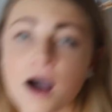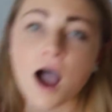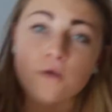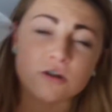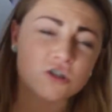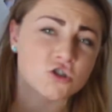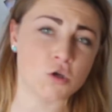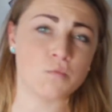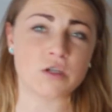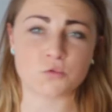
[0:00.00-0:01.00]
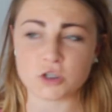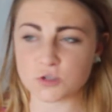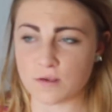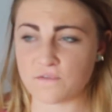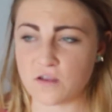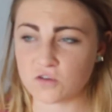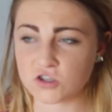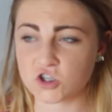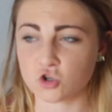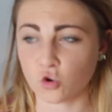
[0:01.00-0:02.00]
I went to Zumiez, which is my favorite
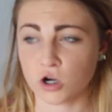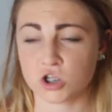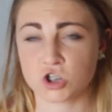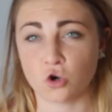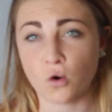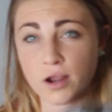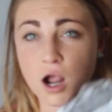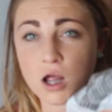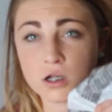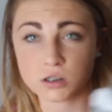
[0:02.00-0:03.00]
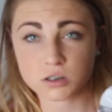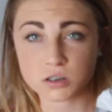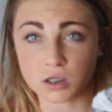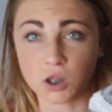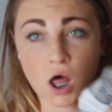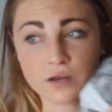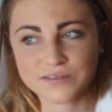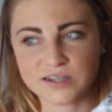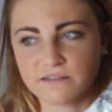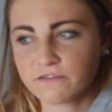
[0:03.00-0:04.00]
store, so I got a lot of
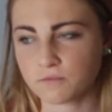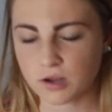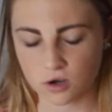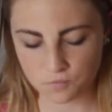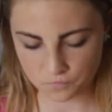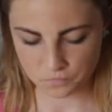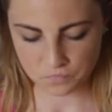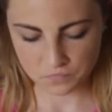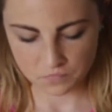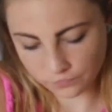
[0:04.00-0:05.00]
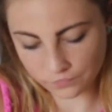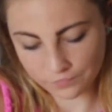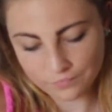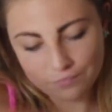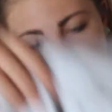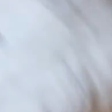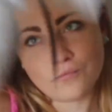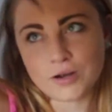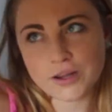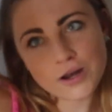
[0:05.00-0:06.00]
stuff from here.
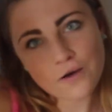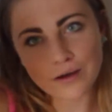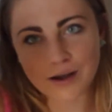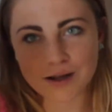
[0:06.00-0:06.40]
But you know, I